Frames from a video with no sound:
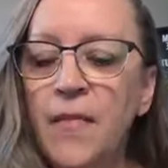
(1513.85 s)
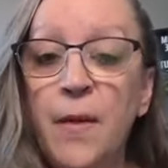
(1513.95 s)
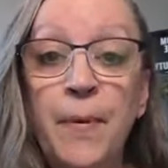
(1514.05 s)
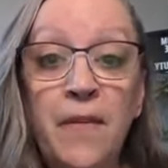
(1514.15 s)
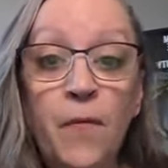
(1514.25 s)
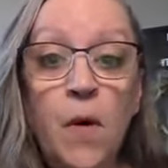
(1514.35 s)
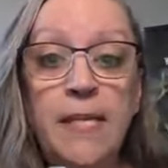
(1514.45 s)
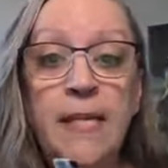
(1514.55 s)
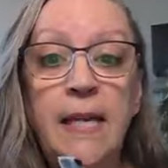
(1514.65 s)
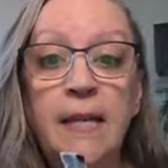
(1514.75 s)
The
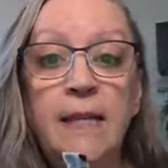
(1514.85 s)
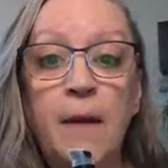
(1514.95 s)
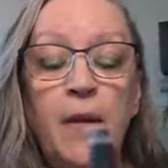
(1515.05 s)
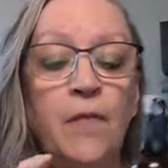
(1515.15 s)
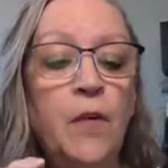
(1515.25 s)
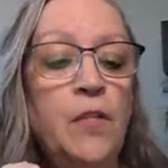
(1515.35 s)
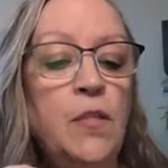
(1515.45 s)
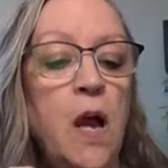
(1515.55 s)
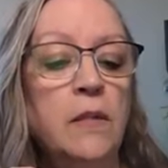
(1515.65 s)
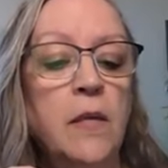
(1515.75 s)
B14 that we first
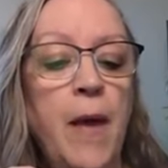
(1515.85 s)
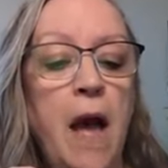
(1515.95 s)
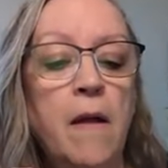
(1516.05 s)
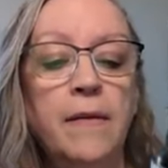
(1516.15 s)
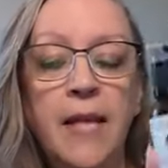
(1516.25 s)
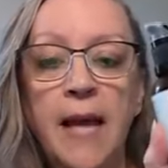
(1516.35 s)
talked about,